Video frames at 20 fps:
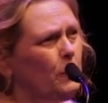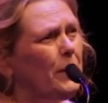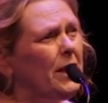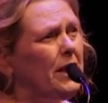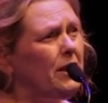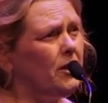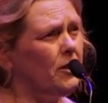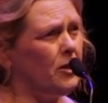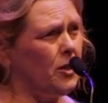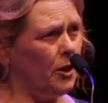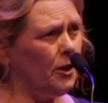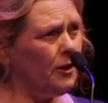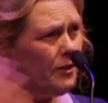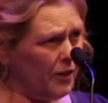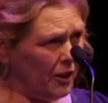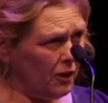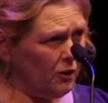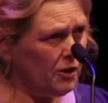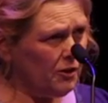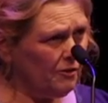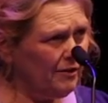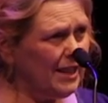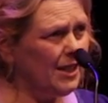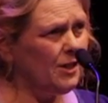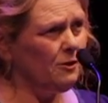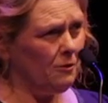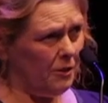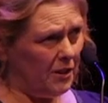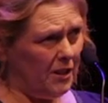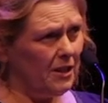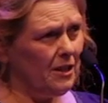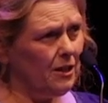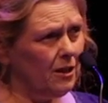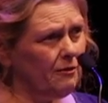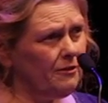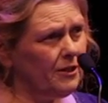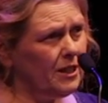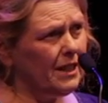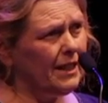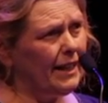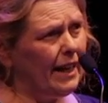we turned those resources over to